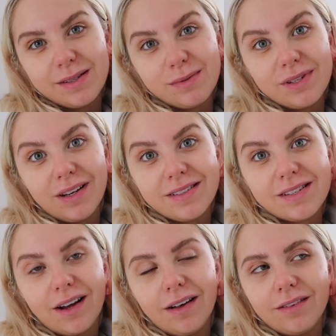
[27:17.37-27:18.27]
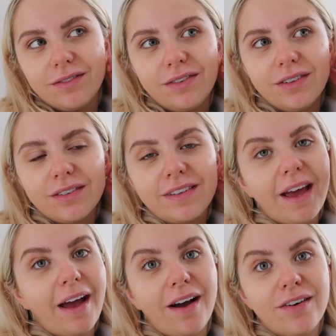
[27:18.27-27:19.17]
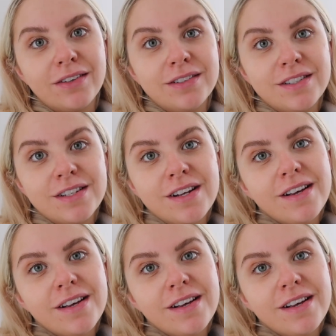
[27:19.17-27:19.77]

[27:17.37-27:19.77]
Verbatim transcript: It was nice to kind of get out and